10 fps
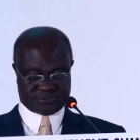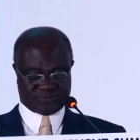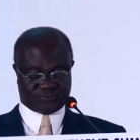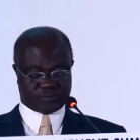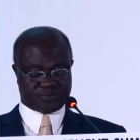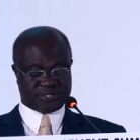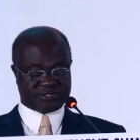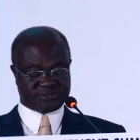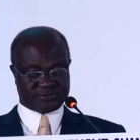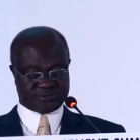development
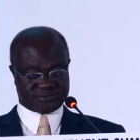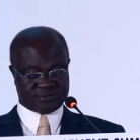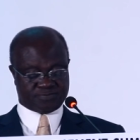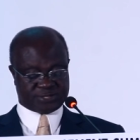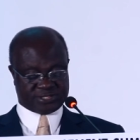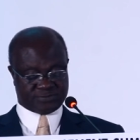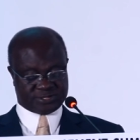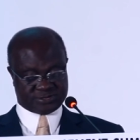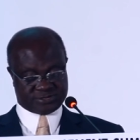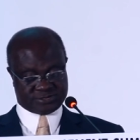
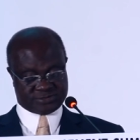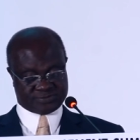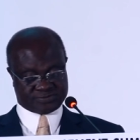impediments.